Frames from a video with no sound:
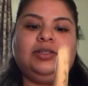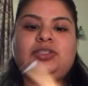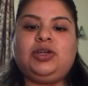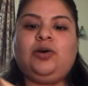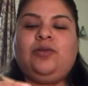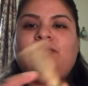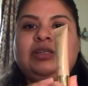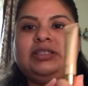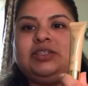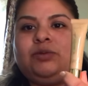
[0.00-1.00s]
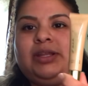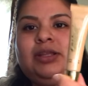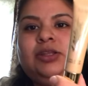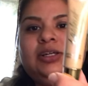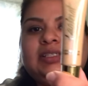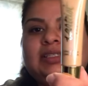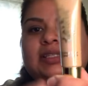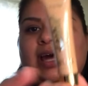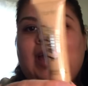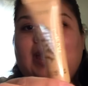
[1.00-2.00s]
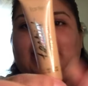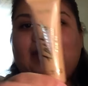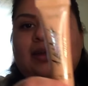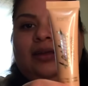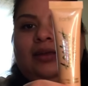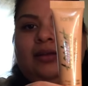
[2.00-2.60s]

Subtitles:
so this is what it looks like.